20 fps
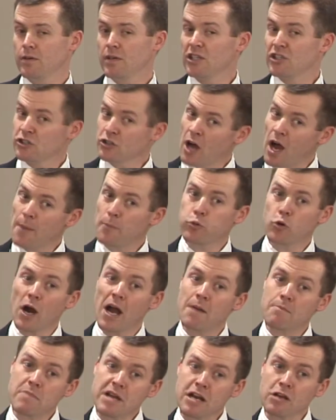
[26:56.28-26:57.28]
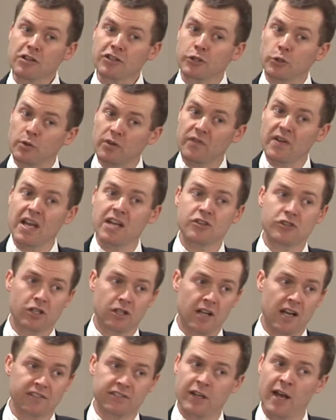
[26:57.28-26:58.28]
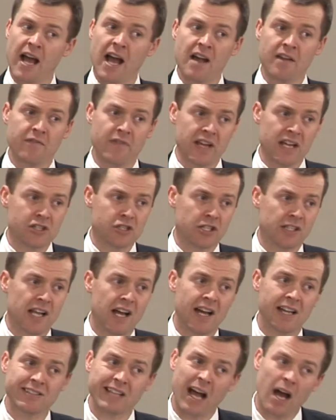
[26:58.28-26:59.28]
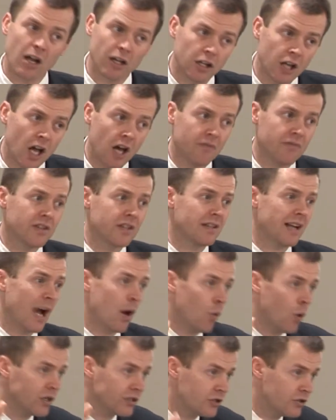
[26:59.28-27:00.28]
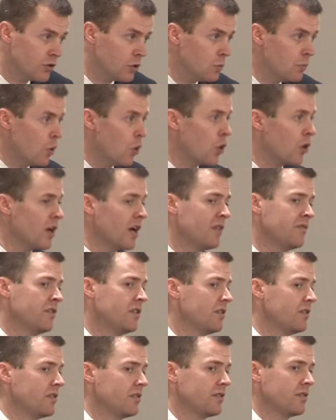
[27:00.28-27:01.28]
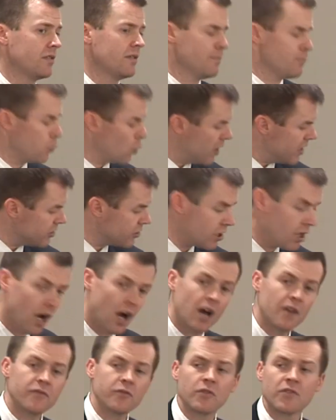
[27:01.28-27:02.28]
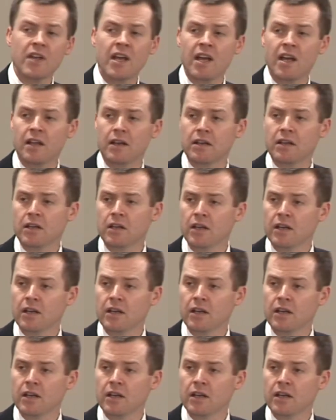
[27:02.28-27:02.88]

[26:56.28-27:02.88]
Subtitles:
is not primarily to evangelize. Now, I evangelize. I love it. I want to do more of it. Praise God for that.